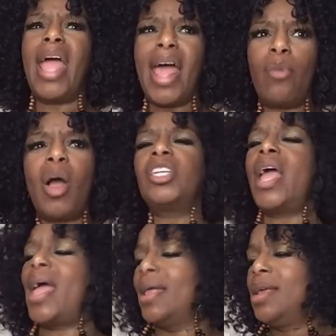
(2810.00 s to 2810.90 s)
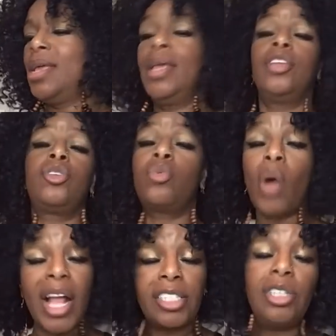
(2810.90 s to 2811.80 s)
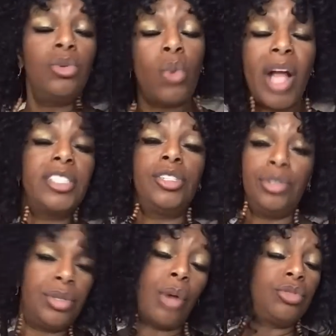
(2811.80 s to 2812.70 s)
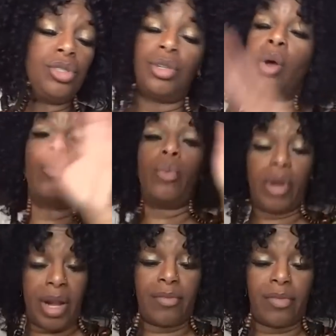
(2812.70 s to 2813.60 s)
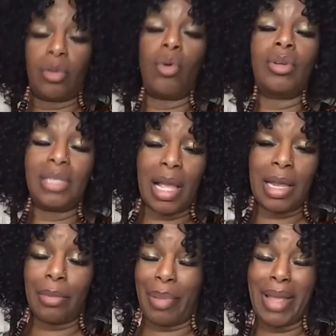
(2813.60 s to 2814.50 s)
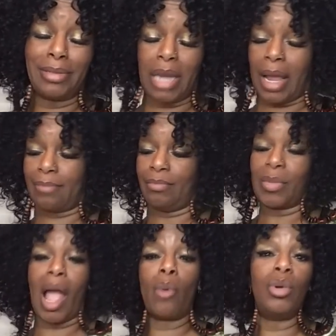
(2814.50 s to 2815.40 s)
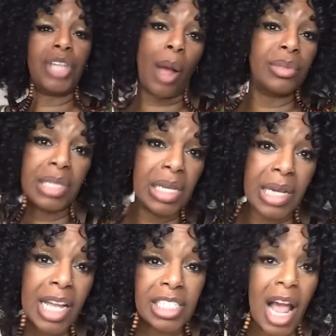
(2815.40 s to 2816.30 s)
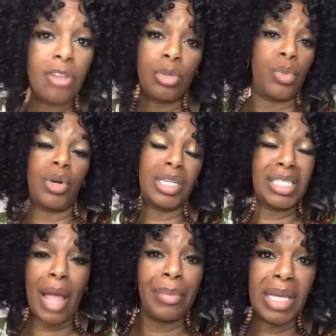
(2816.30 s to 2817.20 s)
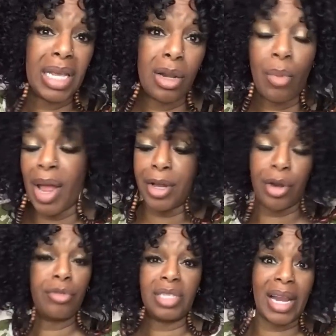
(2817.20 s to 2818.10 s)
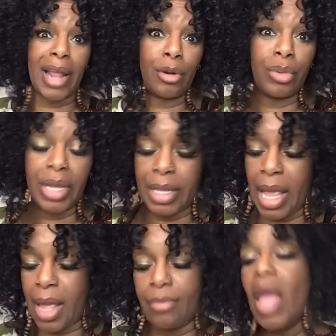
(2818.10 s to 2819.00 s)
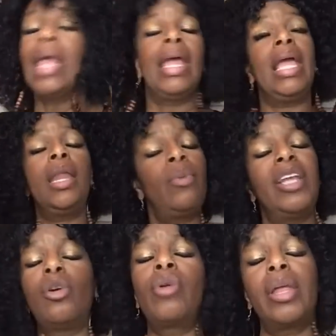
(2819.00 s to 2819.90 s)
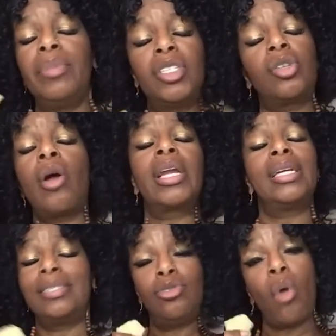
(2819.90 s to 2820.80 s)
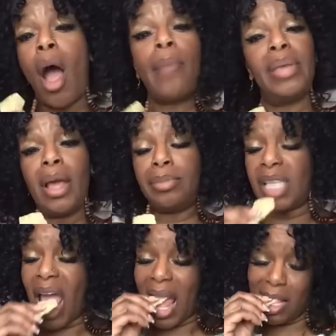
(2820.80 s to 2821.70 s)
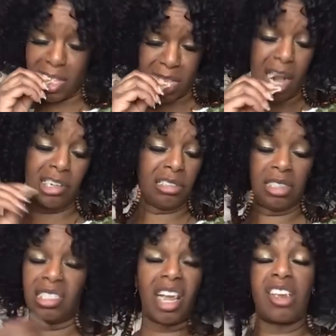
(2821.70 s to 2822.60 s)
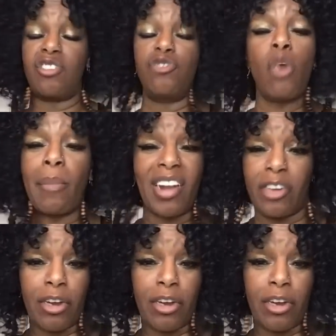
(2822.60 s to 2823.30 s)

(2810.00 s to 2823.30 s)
watch your ad. You watch it, you don't. Whatever, as long as I get a paycheck. I wish I was getting that child support, because that'd be getting on my nerves that I don't get that. Anyway, don't get me started, because you know I'll be upset in a second. You know my